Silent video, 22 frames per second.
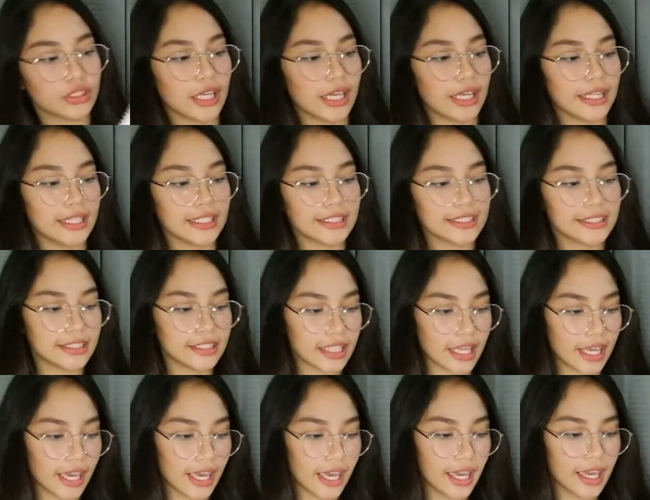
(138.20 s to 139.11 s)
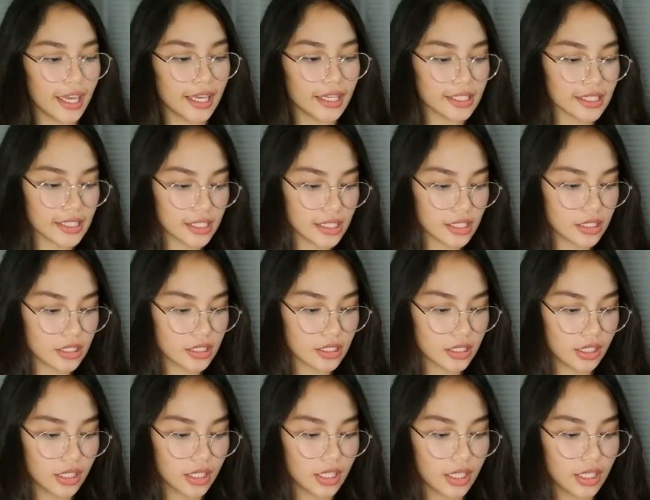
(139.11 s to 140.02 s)
And it says,
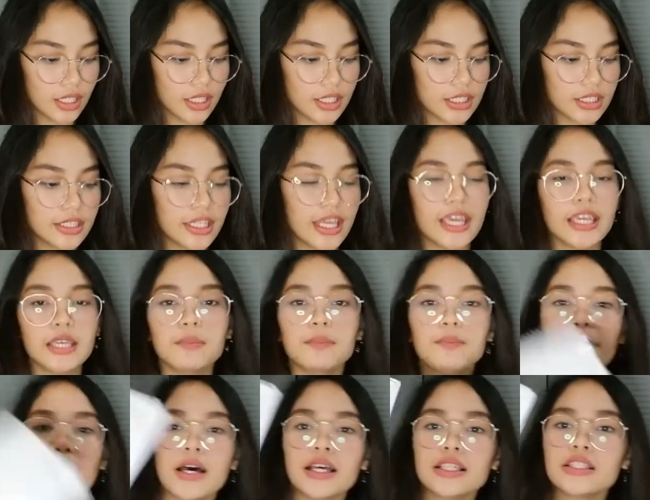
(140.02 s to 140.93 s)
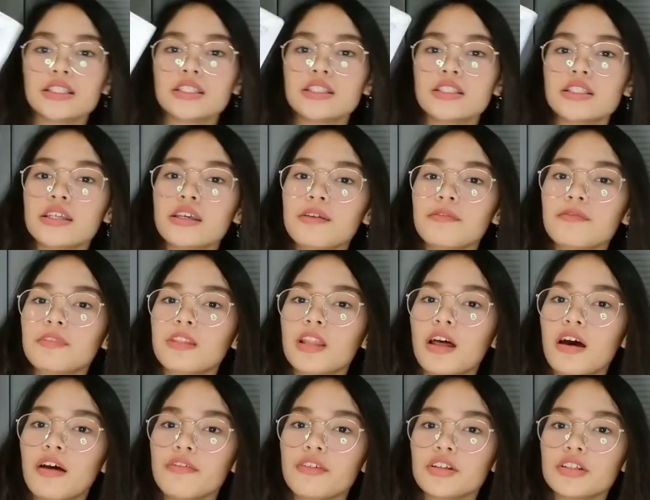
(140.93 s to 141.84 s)
stay positive,
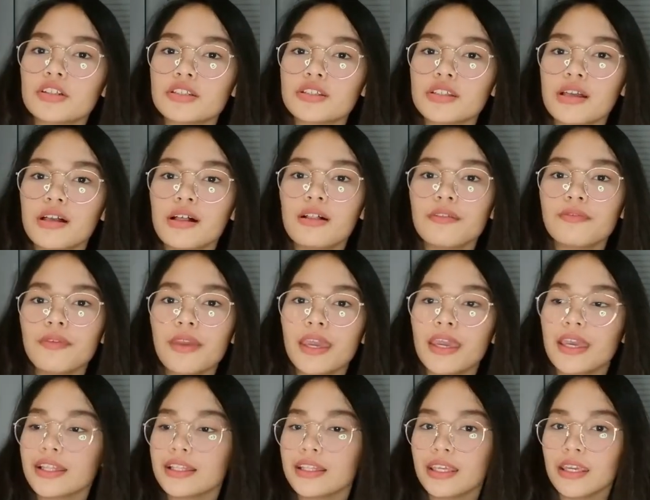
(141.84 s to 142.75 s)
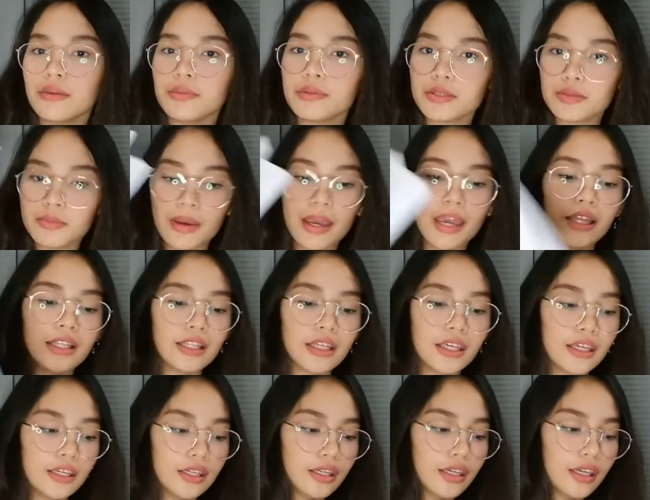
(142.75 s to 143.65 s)
love yourself, and keep
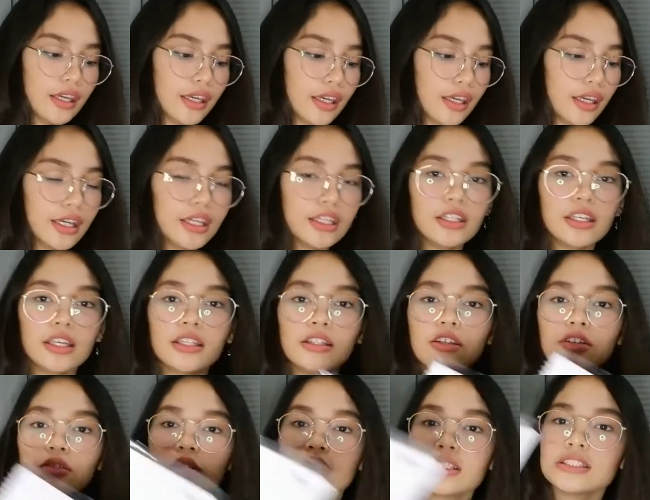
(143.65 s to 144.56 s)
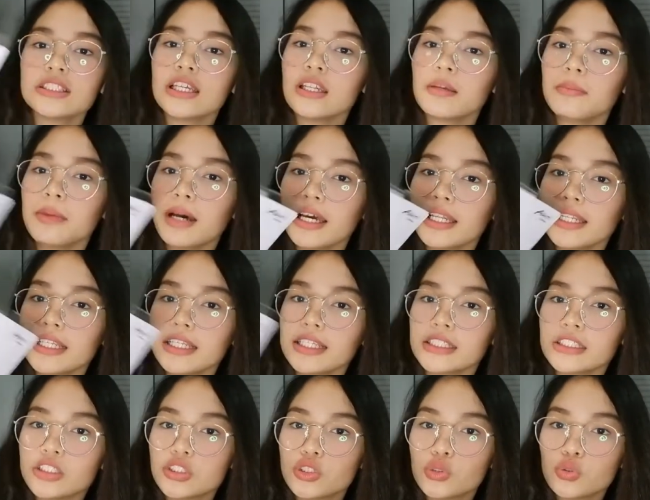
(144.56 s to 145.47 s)
smiling. And yung isa naman
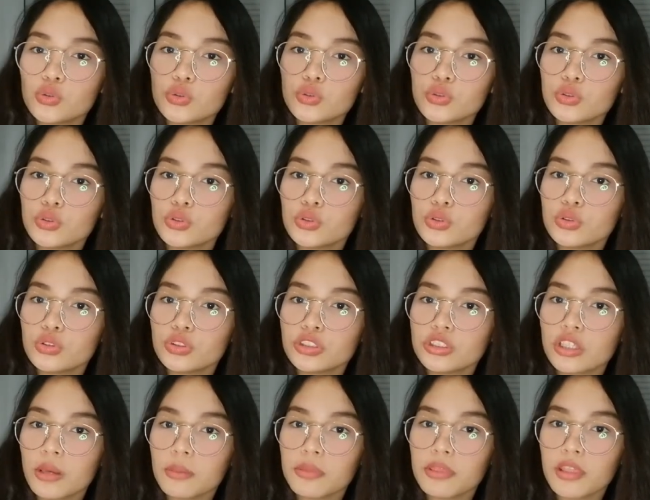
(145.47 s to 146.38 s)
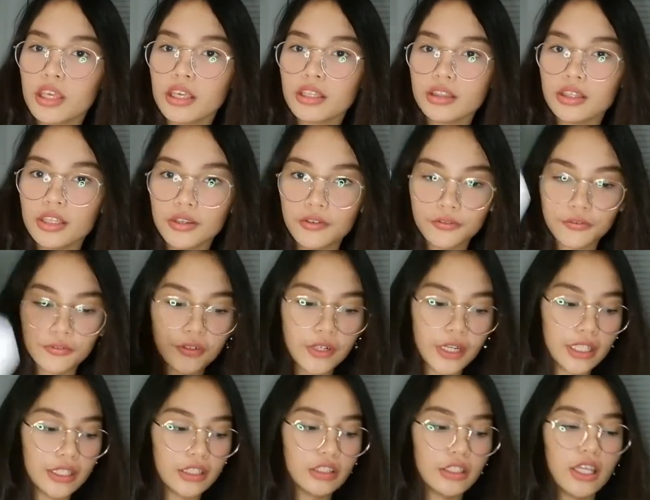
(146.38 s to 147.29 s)
is do something different.